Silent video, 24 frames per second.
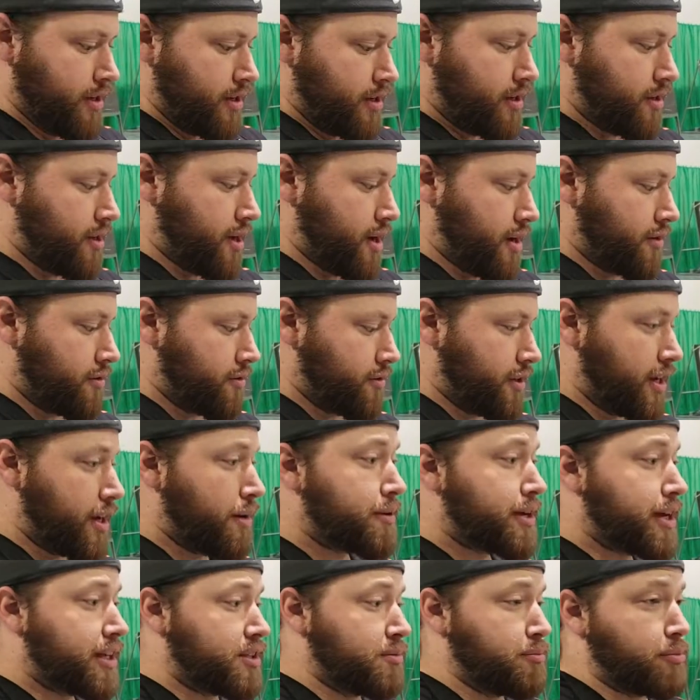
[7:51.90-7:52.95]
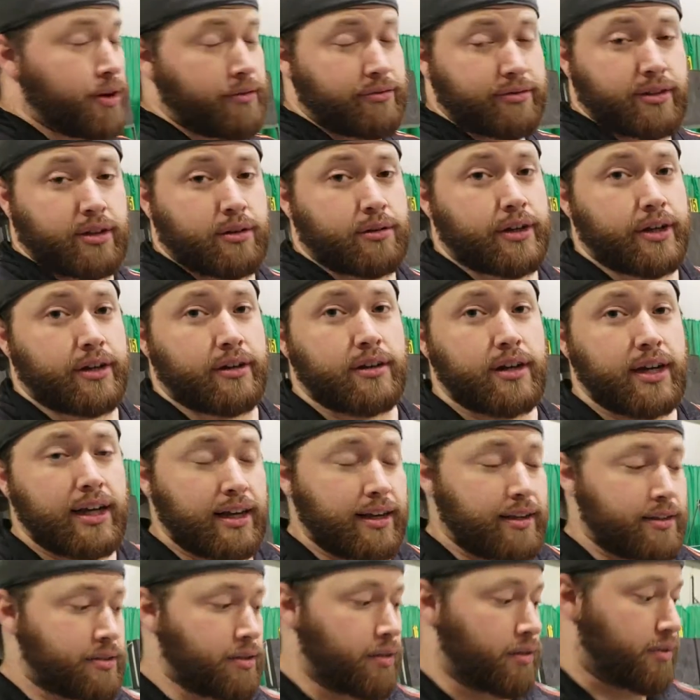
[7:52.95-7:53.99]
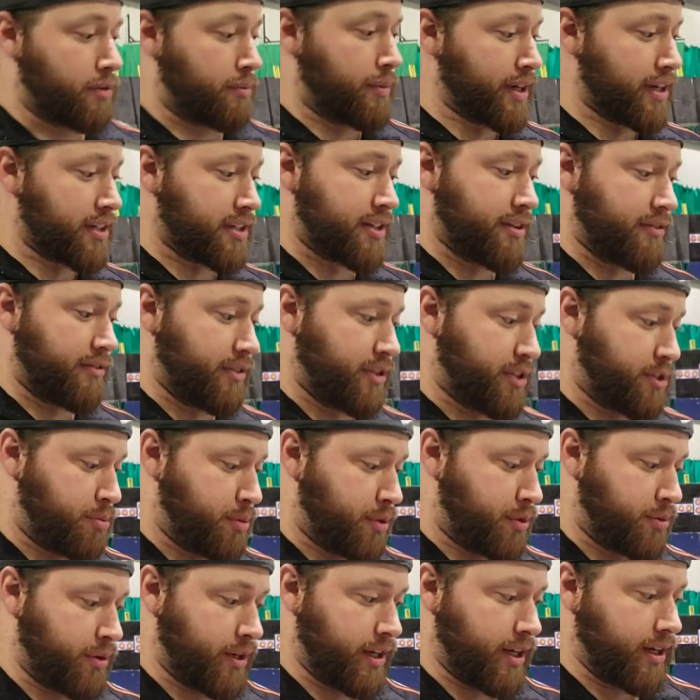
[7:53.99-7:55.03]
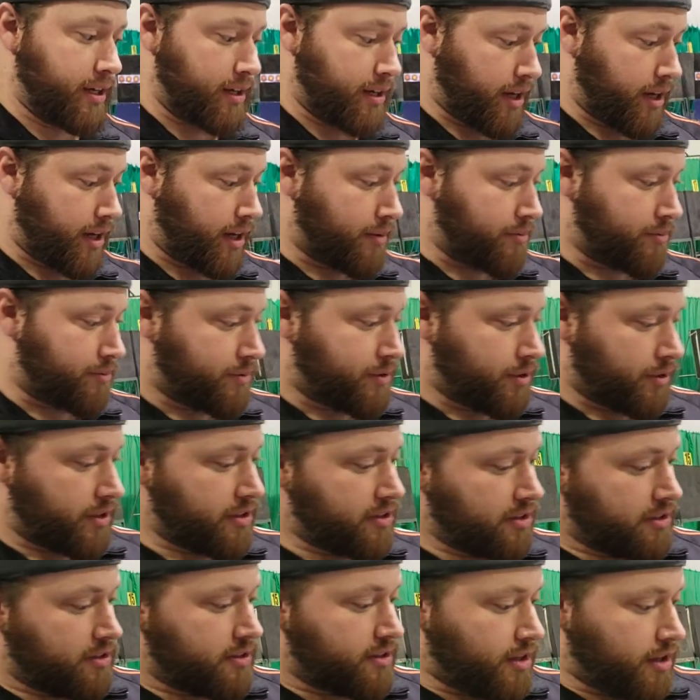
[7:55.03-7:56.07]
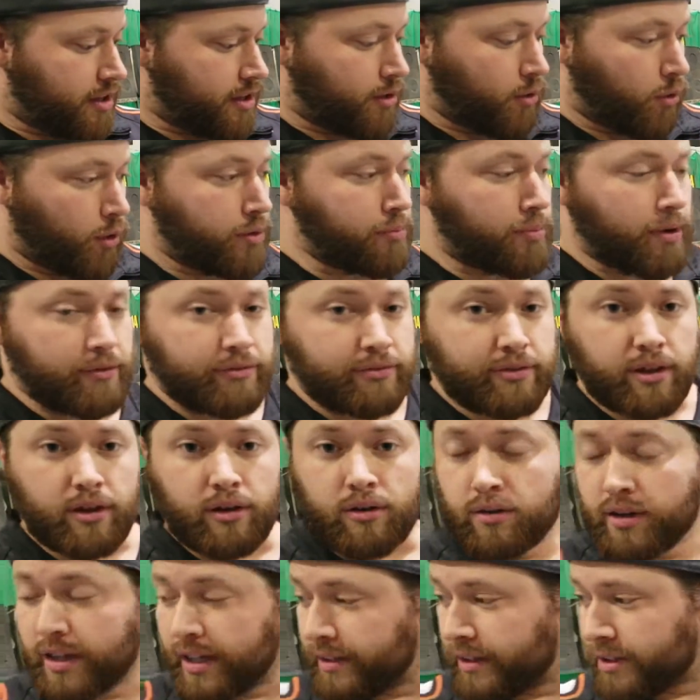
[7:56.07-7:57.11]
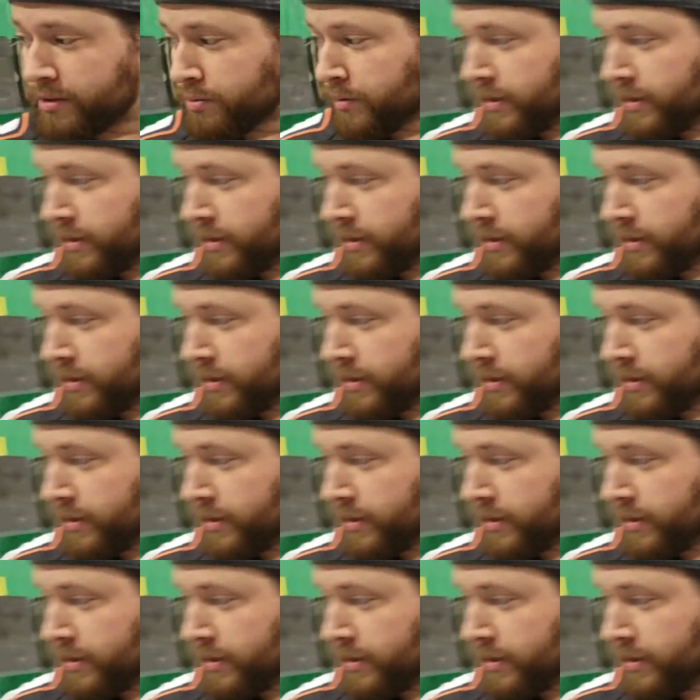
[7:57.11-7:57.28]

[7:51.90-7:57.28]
All right, so now we got the buffalo. So the biggest difference between, so this is a Hoyt buffalo, and this